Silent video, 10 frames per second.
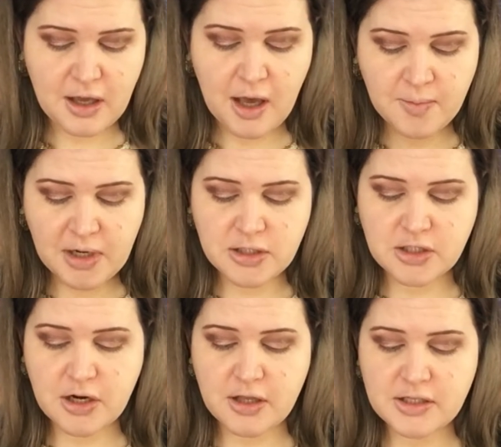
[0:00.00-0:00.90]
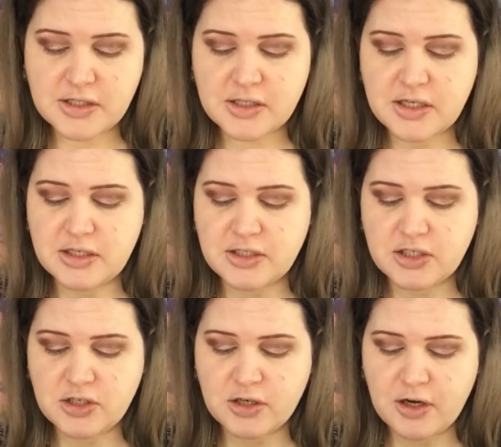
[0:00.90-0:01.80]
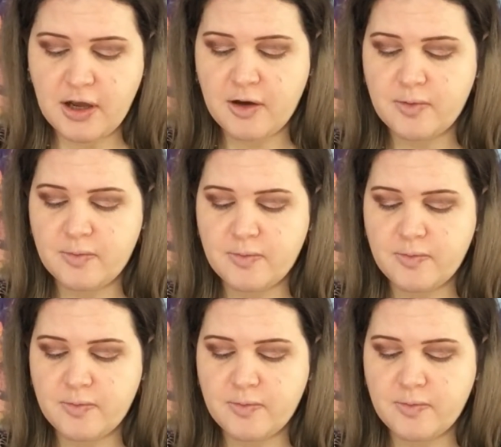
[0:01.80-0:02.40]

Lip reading: I'm not sure how this is going to turn out,